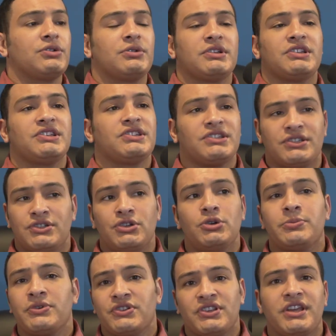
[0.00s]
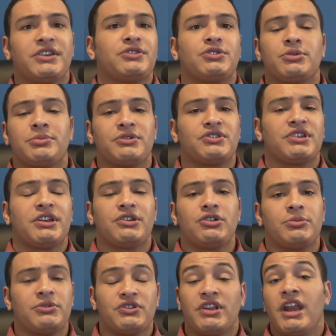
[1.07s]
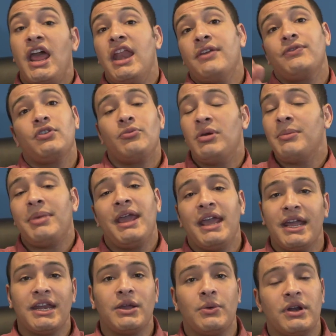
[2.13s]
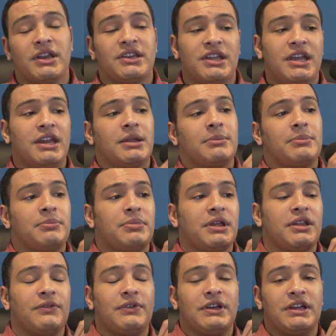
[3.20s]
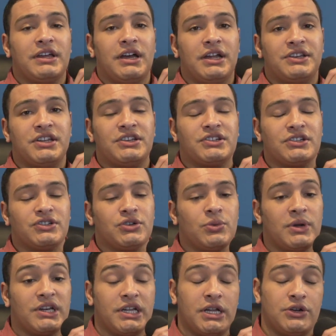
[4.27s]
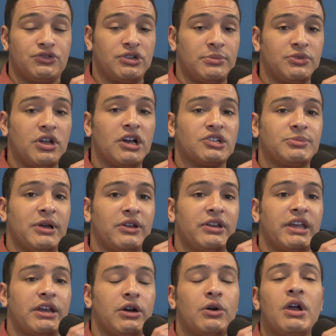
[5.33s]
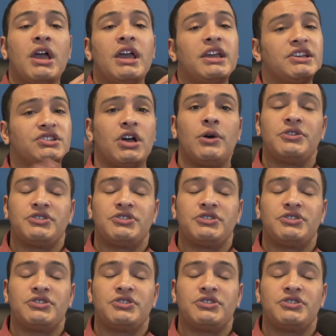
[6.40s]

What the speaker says: because he's 2%, 2%, 2%, and if you've been paying any bit of attention to when Donald Trump talks about NATO, he's always